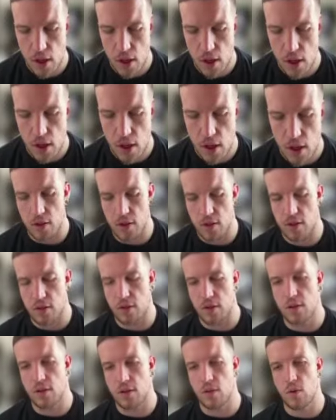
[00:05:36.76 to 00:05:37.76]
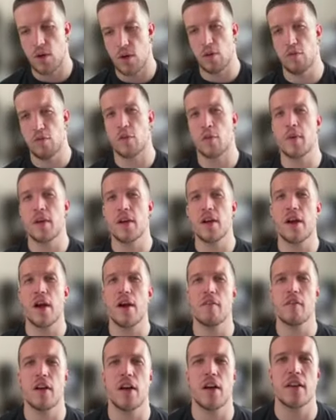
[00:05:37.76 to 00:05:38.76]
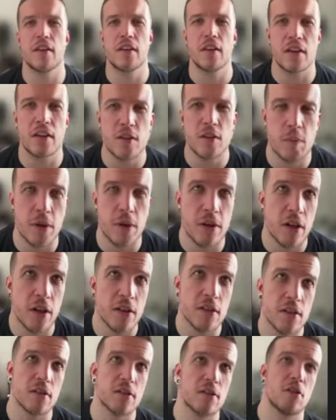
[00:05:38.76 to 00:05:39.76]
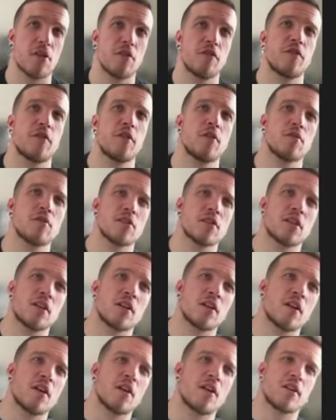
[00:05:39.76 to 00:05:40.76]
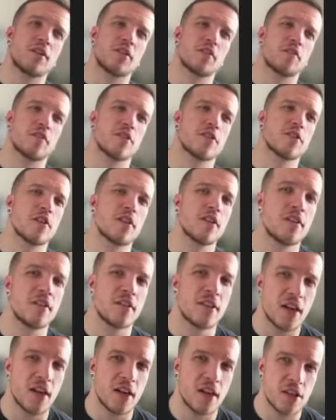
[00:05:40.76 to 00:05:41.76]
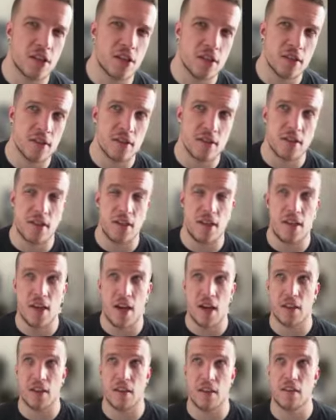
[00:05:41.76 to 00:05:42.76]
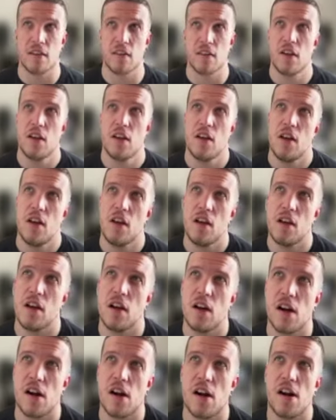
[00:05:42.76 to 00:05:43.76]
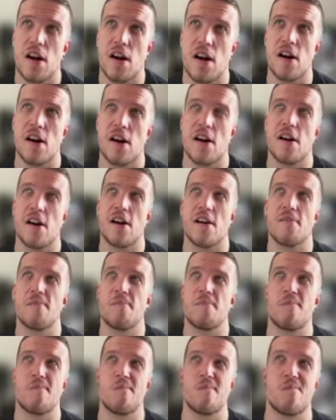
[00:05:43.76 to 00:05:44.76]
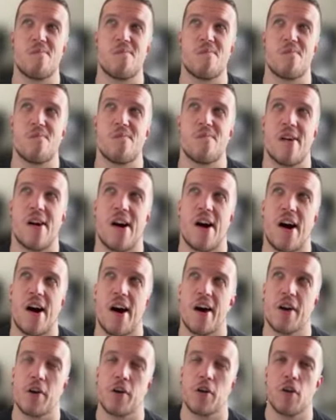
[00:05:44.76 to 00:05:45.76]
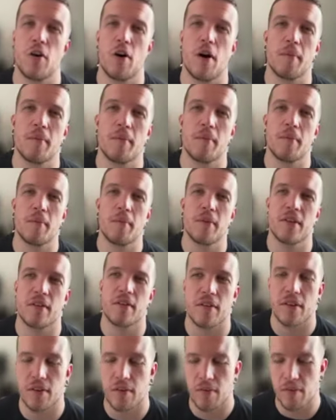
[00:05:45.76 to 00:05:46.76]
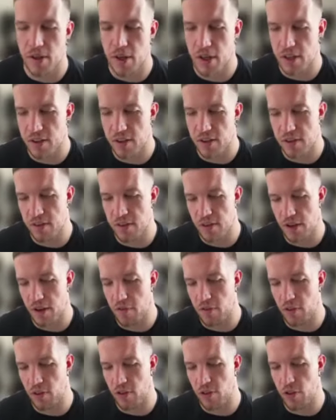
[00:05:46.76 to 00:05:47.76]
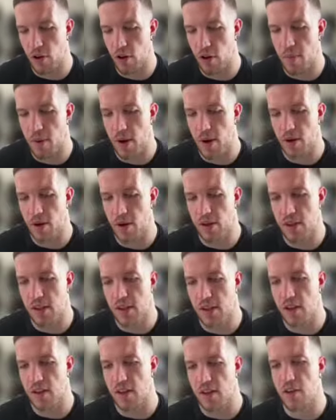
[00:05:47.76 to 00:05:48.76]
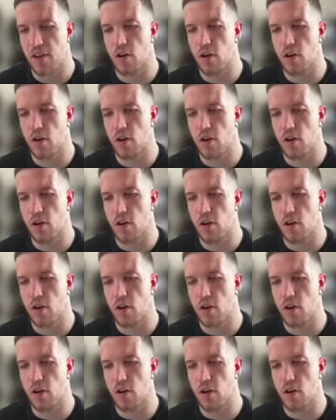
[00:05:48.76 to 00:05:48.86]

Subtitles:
Well, for me, I haven't had the experience of using artificial intelligence yet. I don't know. I'm really haven't thought about it yet.